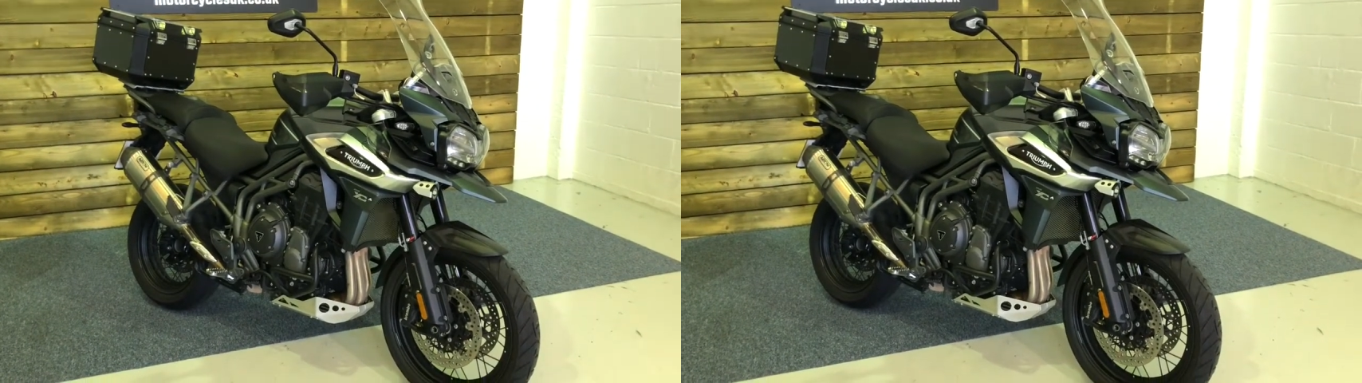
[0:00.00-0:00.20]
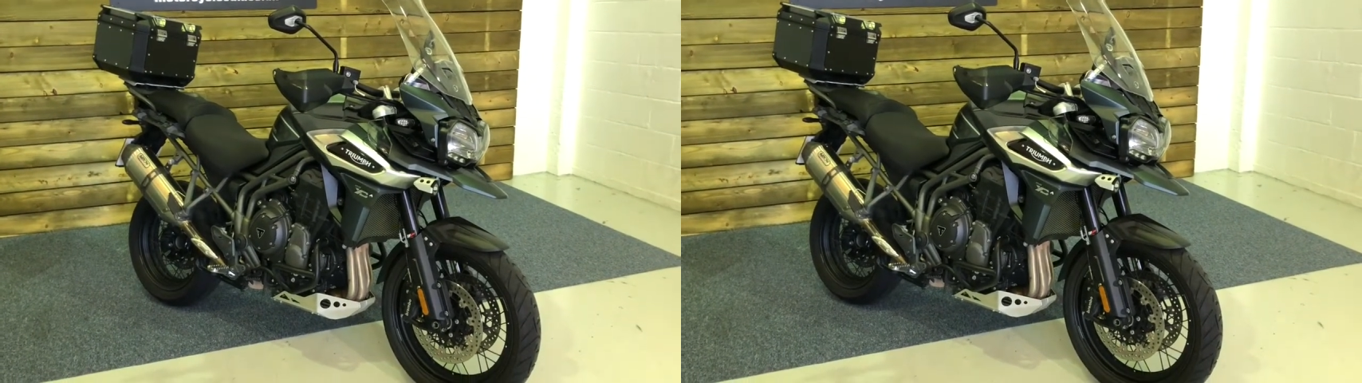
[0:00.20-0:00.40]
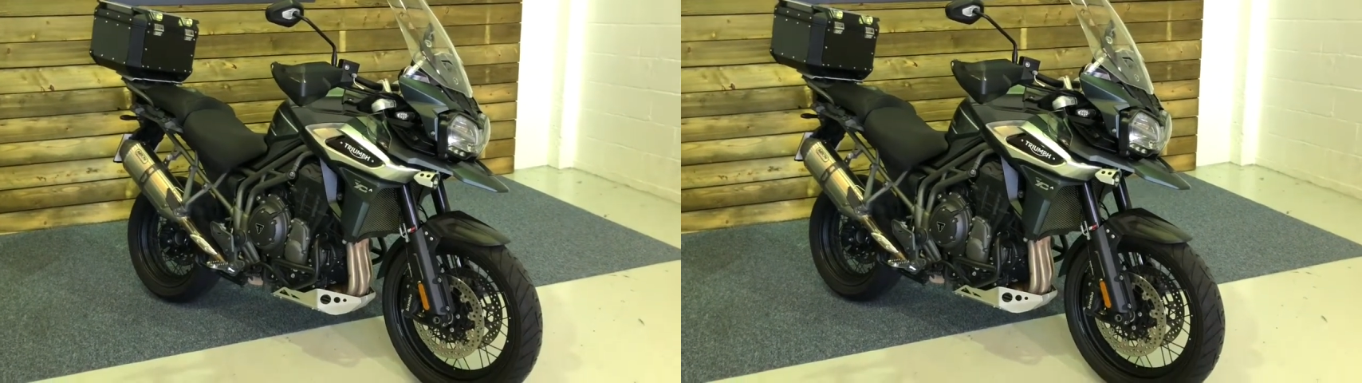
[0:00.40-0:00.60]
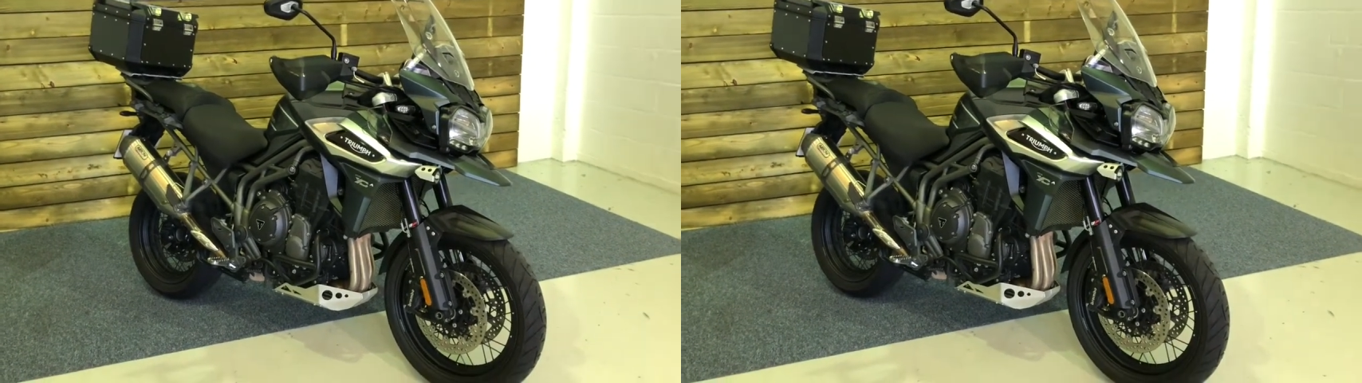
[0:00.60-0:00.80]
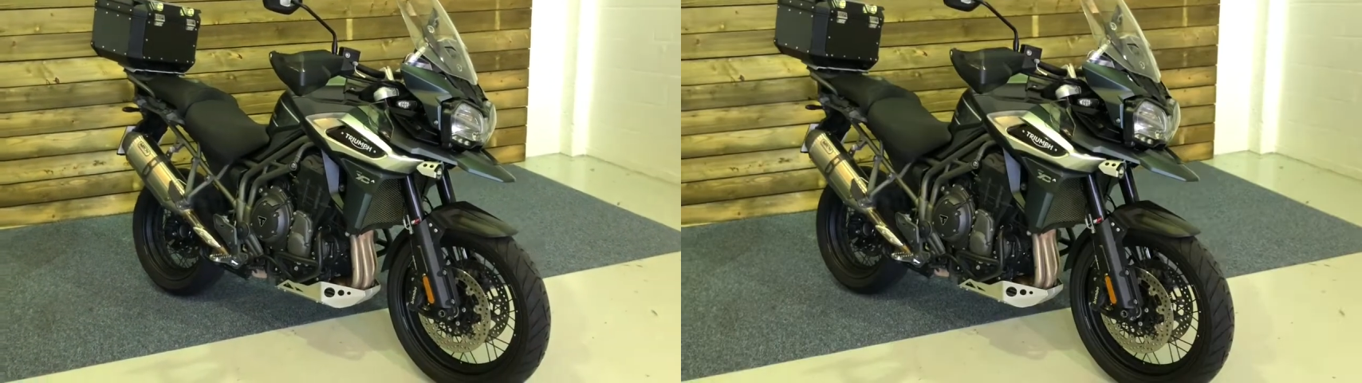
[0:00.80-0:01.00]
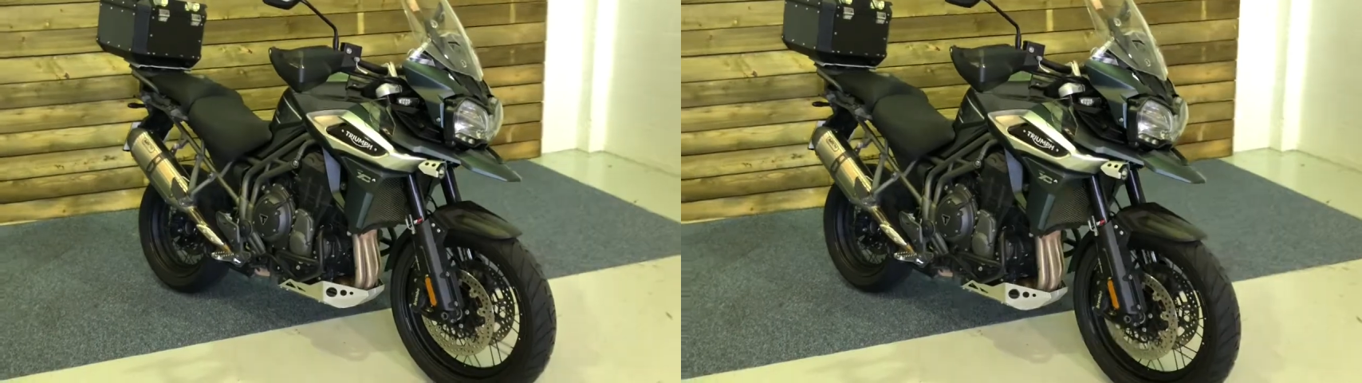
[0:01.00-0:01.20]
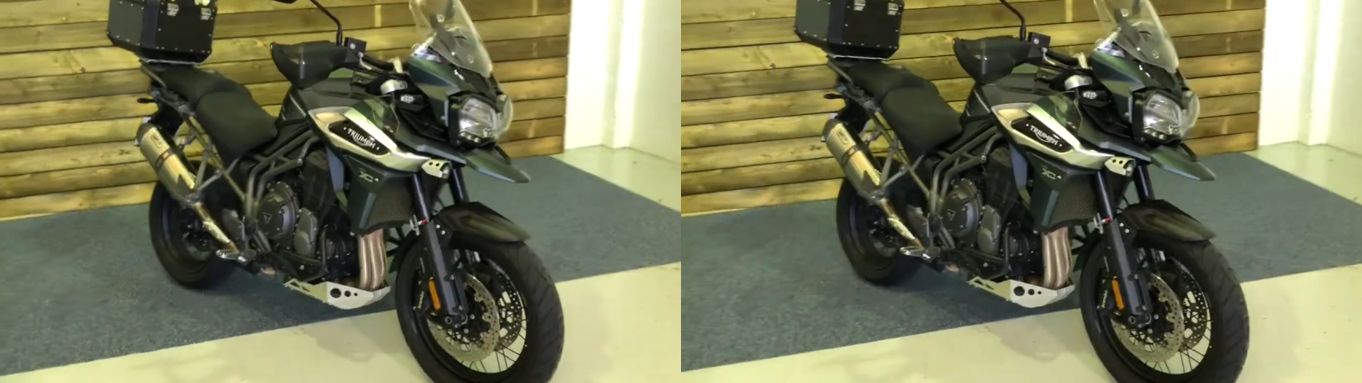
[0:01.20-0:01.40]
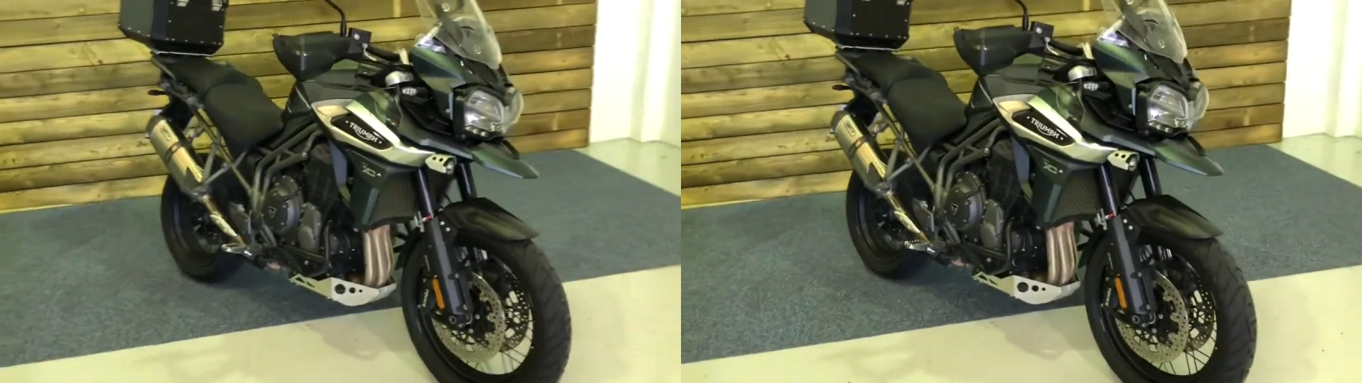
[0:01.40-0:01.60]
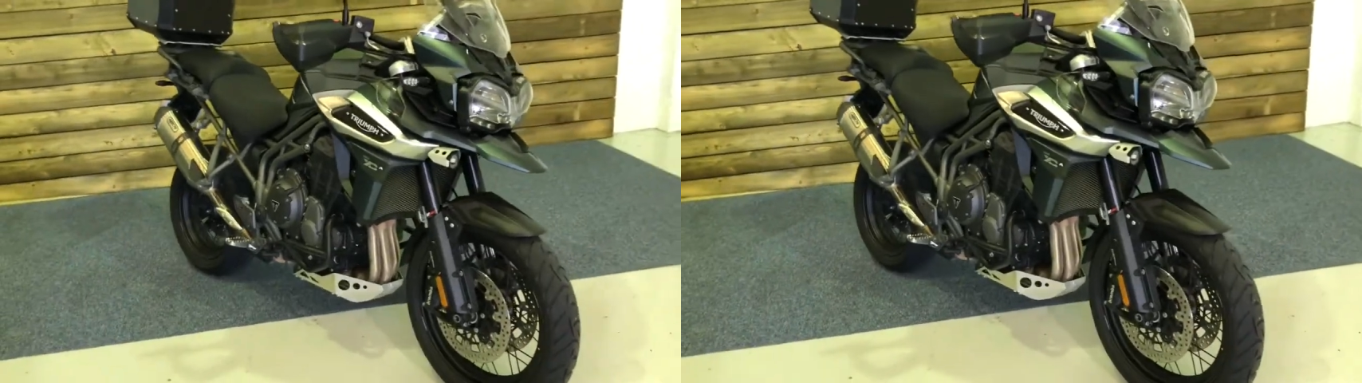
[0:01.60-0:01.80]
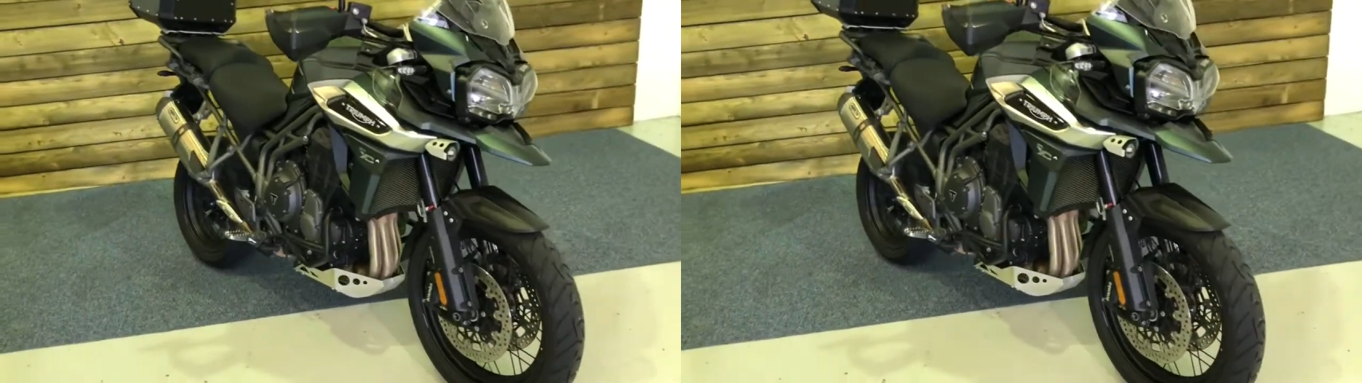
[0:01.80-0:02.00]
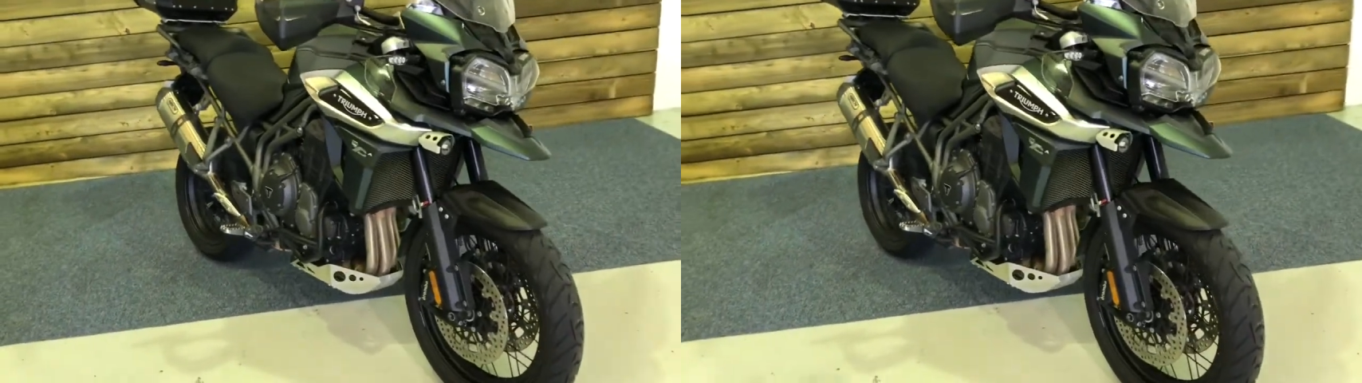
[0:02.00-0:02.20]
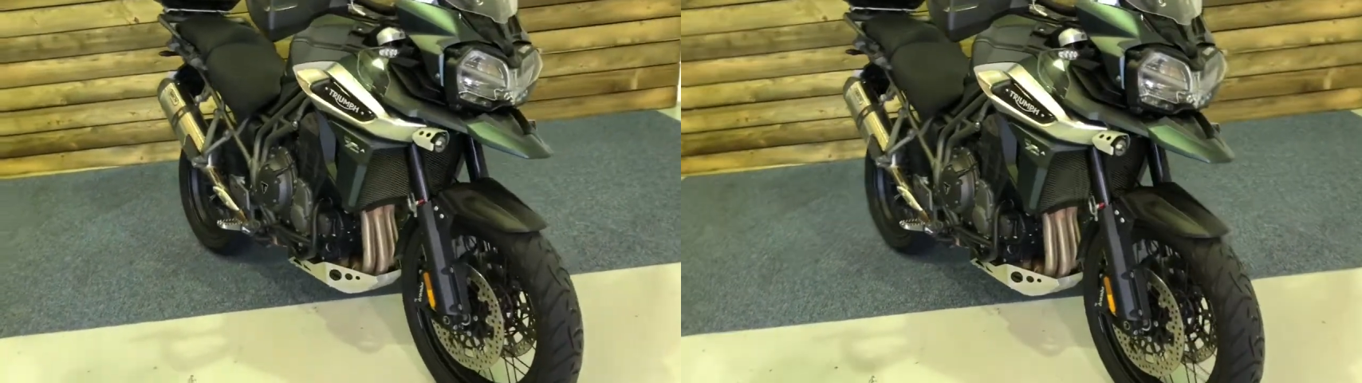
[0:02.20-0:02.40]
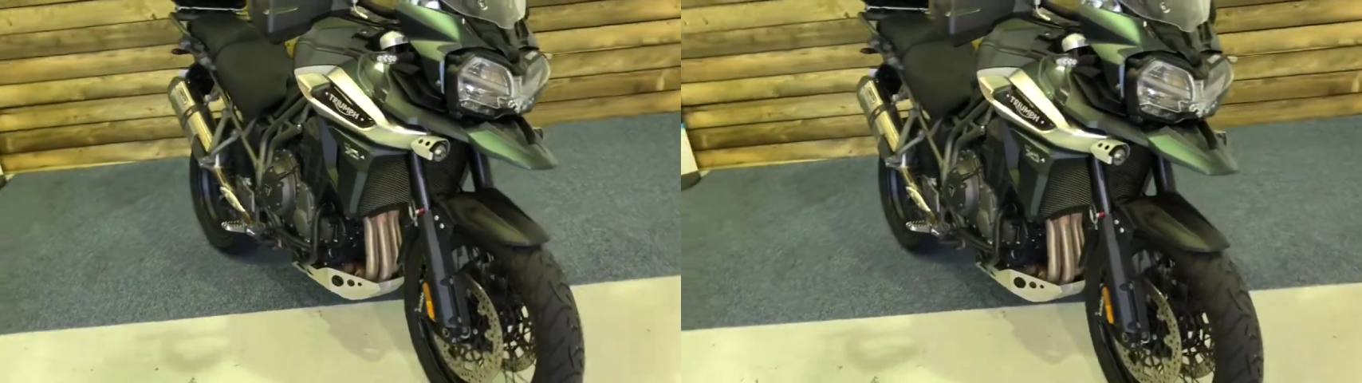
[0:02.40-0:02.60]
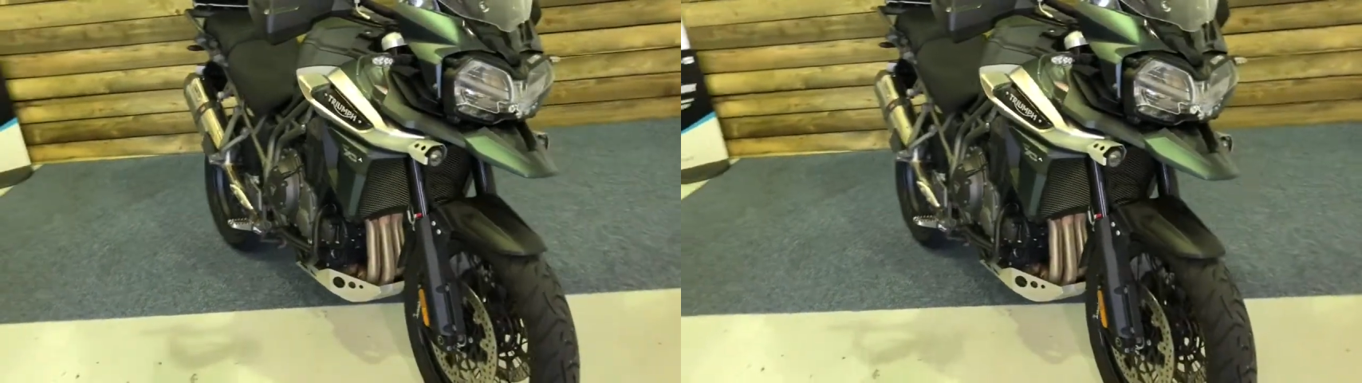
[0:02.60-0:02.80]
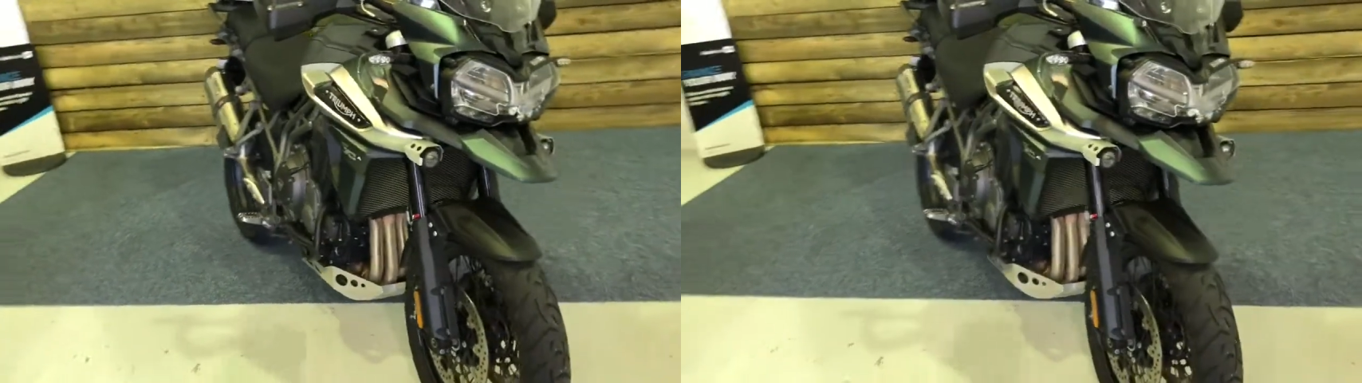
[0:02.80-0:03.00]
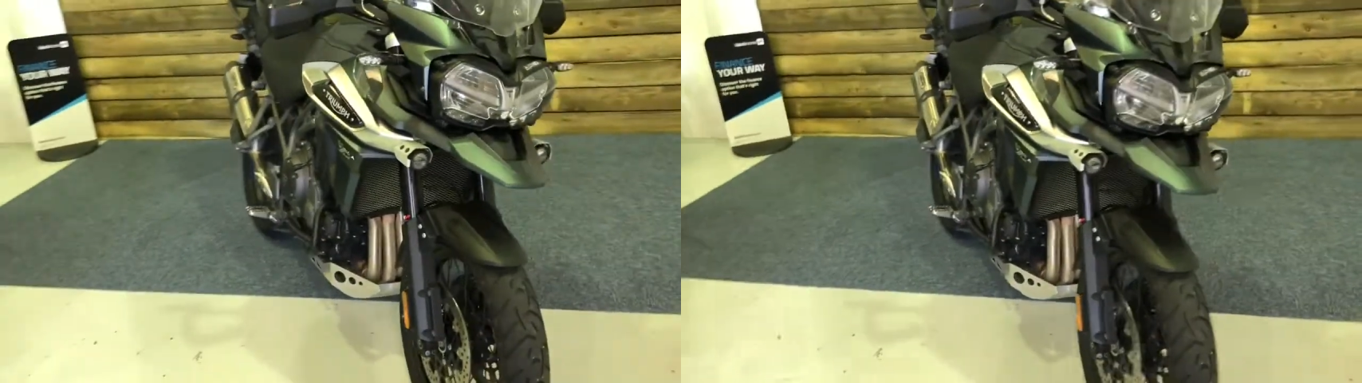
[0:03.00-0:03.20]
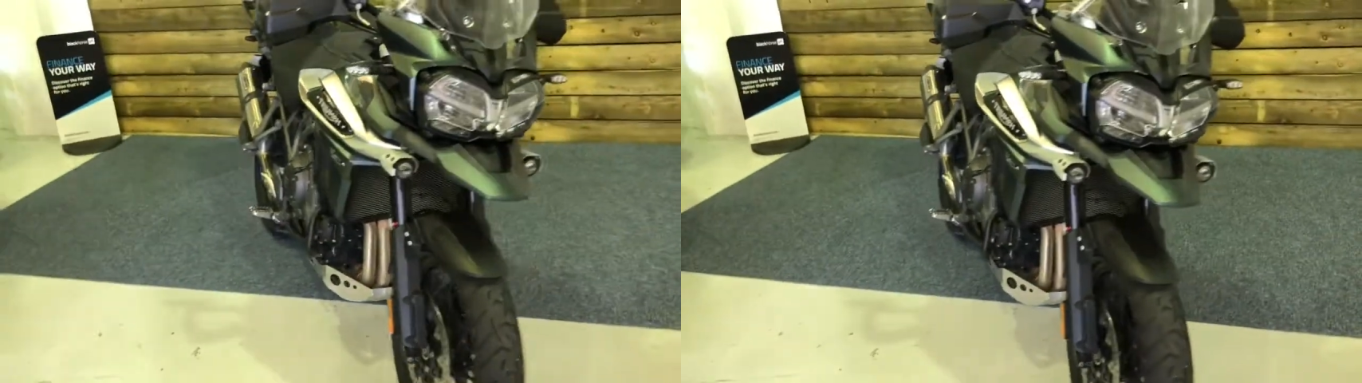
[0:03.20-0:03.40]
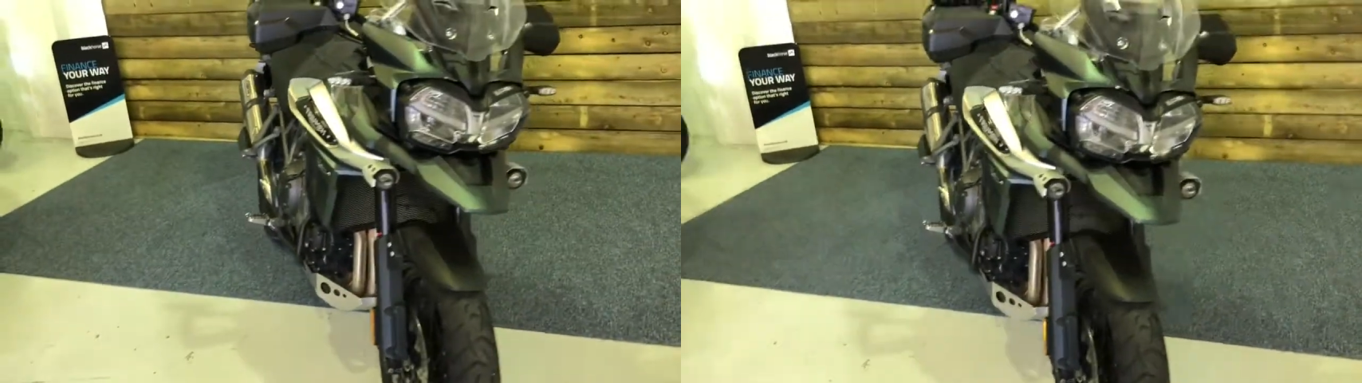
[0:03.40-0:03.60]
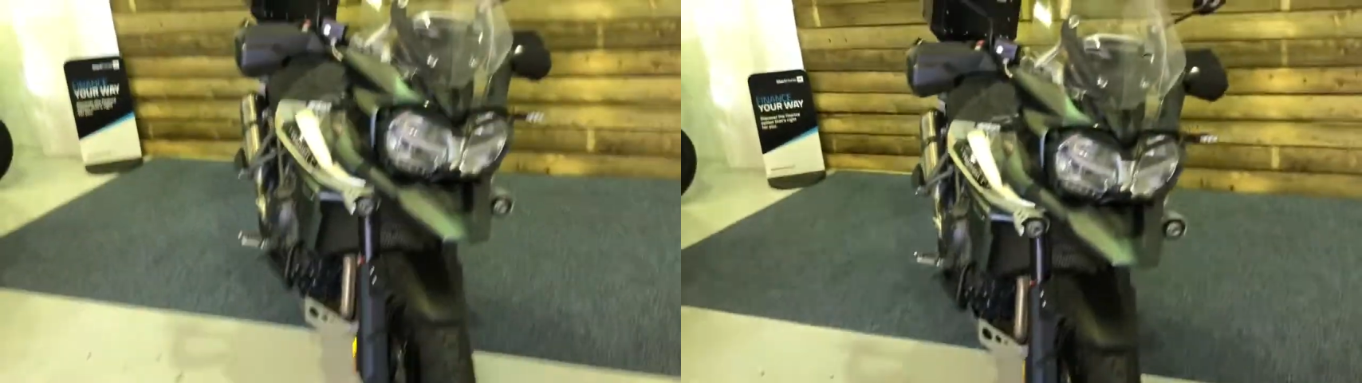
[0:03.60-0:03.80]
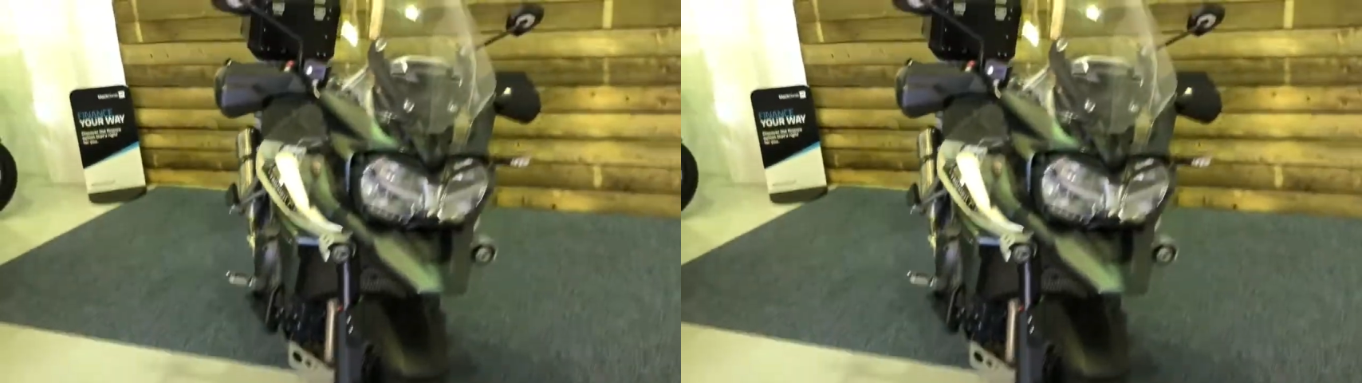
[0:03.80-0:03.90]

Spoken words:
No face is visible, so there are no lips to read.